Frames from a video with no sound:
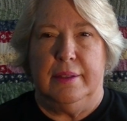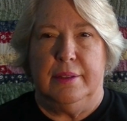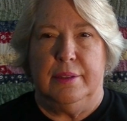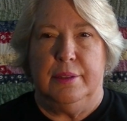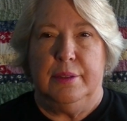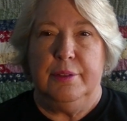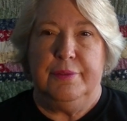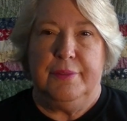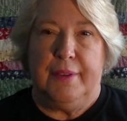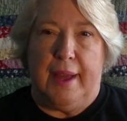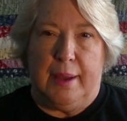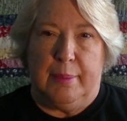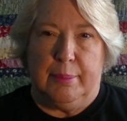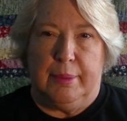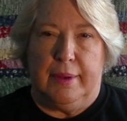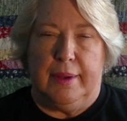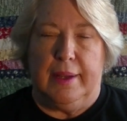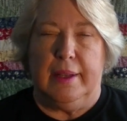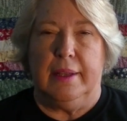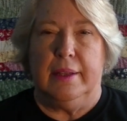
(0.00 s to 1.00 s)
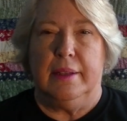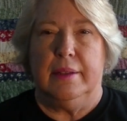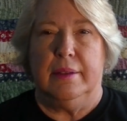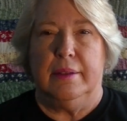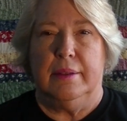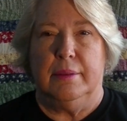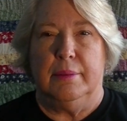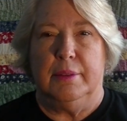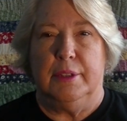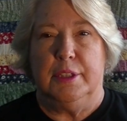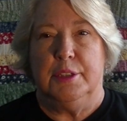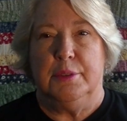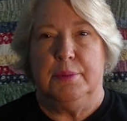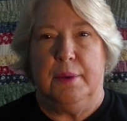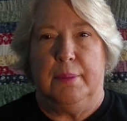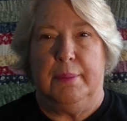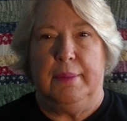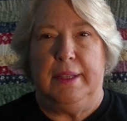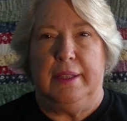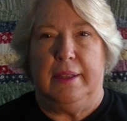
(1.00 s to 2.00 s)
to fabric, which is what we